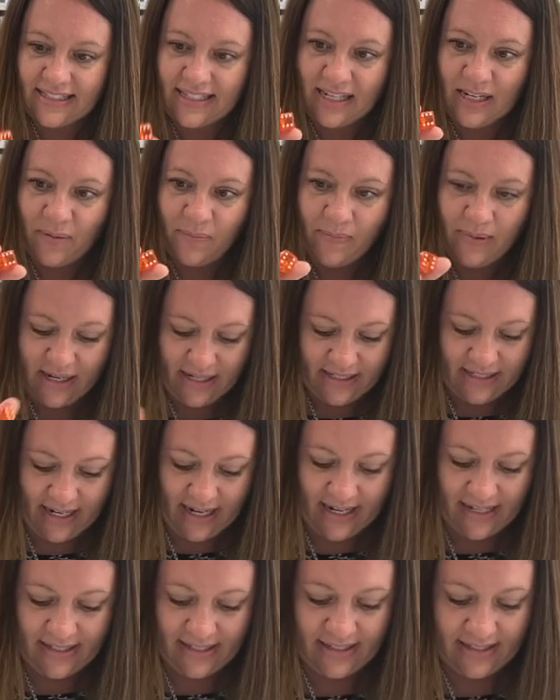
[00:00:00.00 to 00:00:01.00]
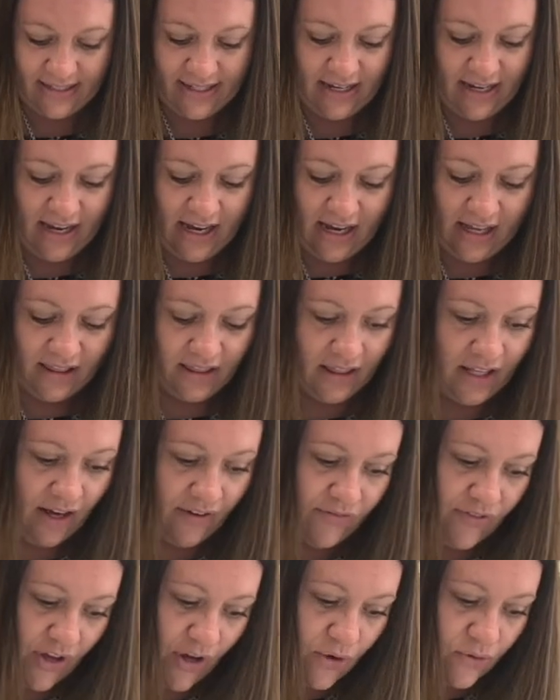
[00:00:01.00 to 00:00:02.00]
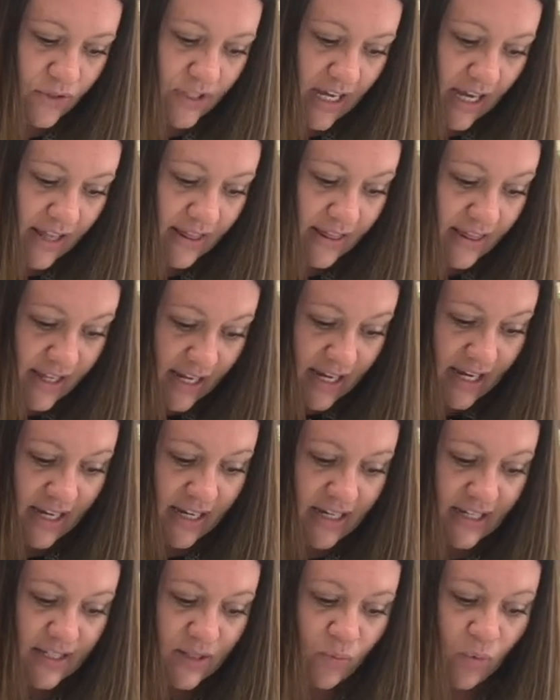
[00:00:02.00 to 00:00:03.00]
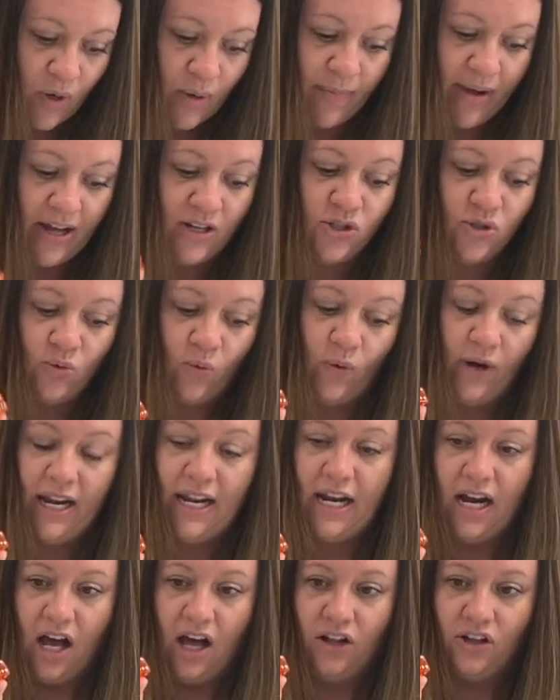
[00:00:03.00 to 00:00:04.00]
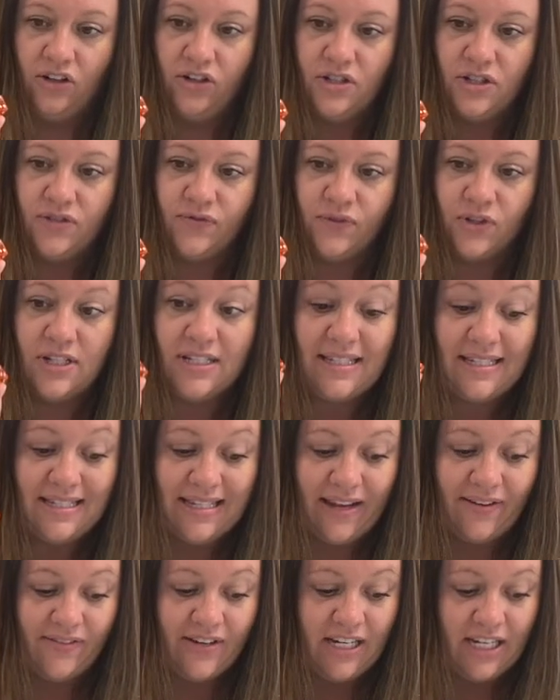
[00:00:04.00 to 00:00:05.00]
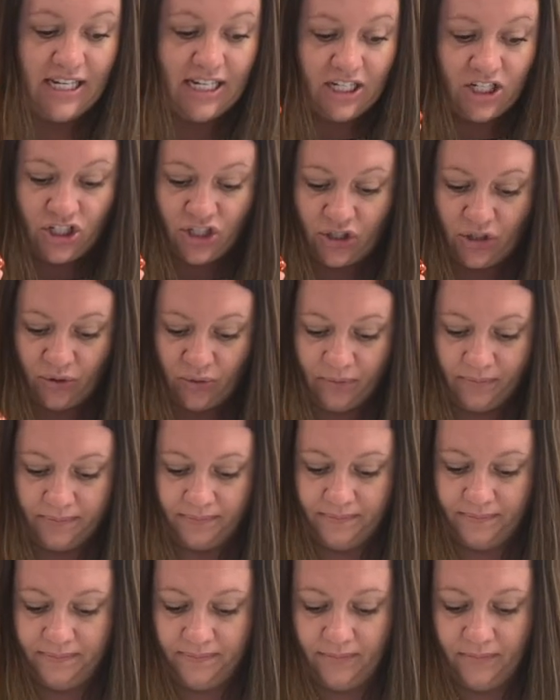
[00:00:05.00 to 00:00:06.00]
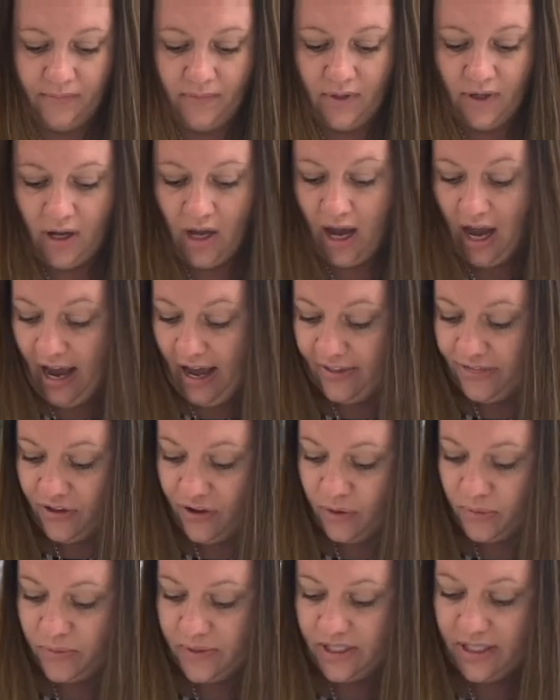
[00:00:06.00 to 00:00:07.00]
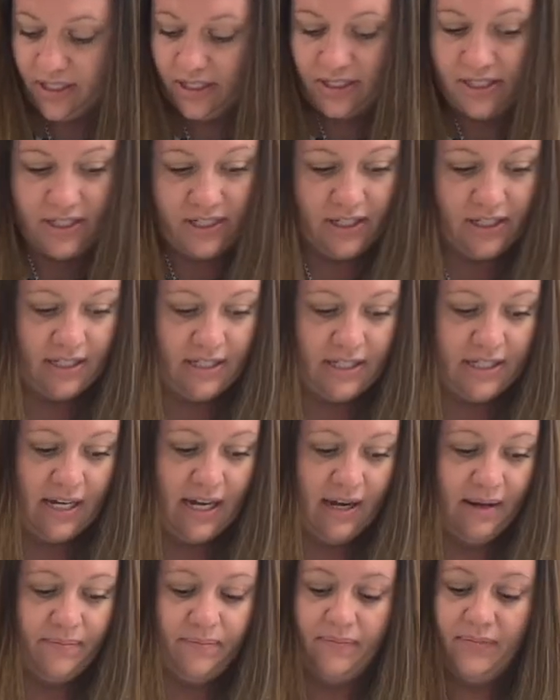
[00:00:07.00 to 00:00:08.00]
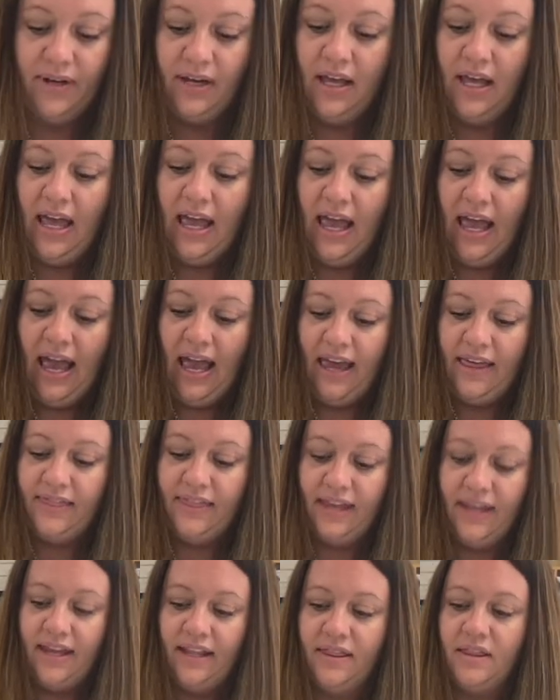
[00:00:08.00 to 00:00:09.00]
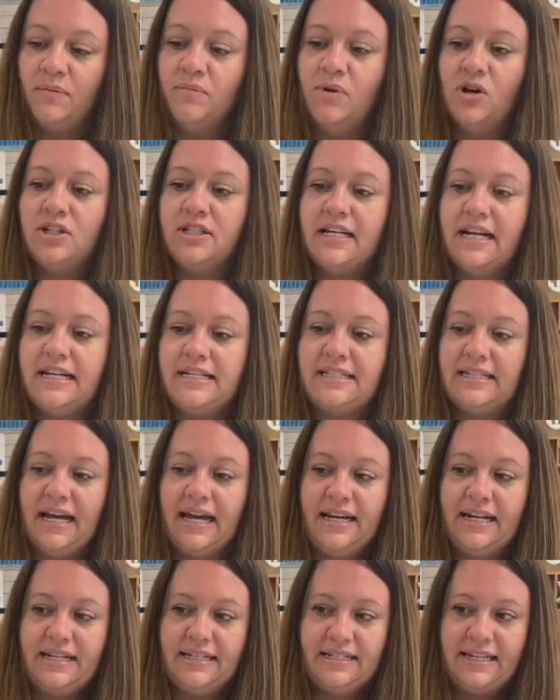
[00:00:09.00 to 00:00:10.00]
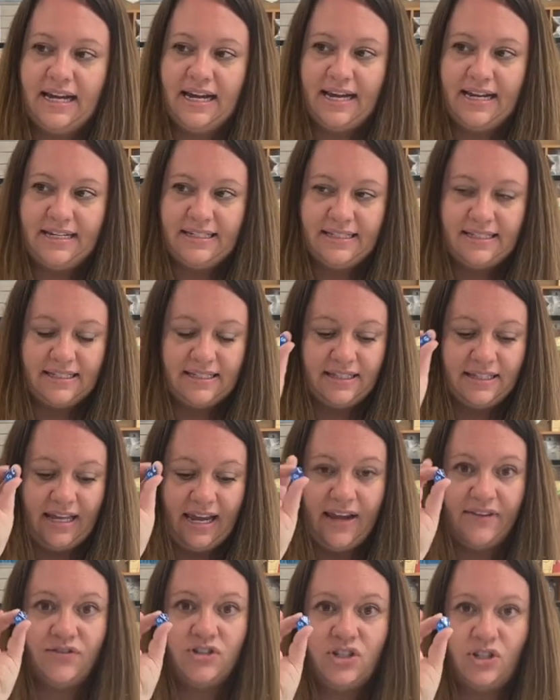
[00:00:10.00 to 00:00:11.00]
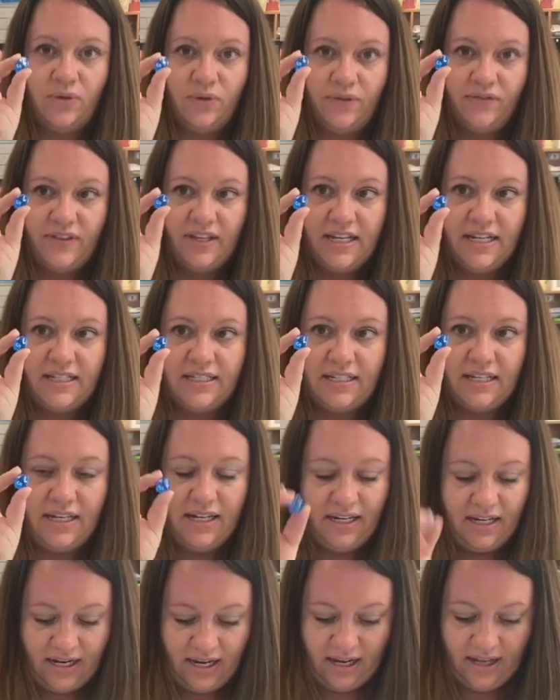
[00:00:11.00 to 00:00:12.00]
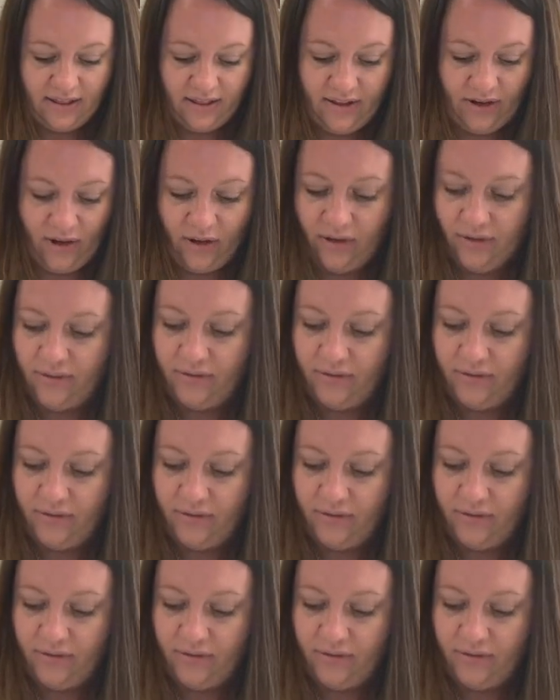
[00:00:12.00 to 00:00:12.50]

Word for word: and a big dice. Love those. And these were about $20 for 72. I thought it was a good deal at the time. And then the multi-sided dice. They have two of these in their